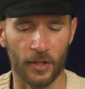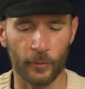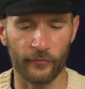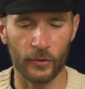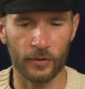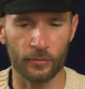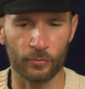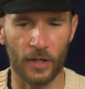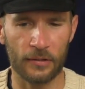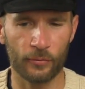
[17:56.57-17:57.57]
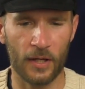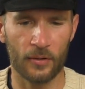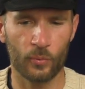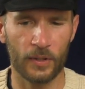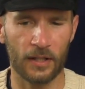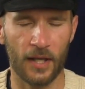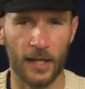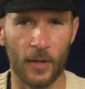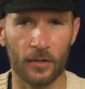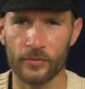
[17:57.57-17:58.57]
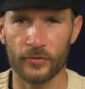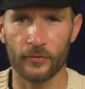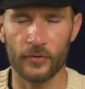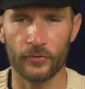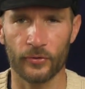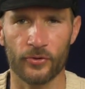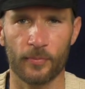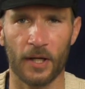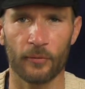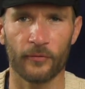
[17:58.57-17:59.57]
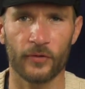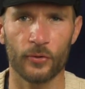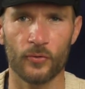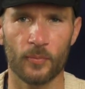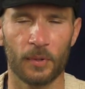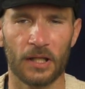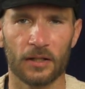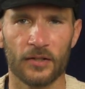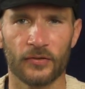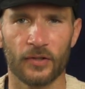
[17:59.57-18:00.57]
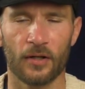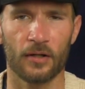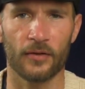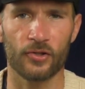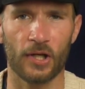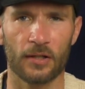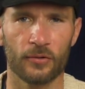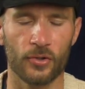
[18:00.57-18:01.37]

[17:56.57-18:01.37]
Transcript: I reviewed it right around when it came out, so if you search my reviews playlist on the channel,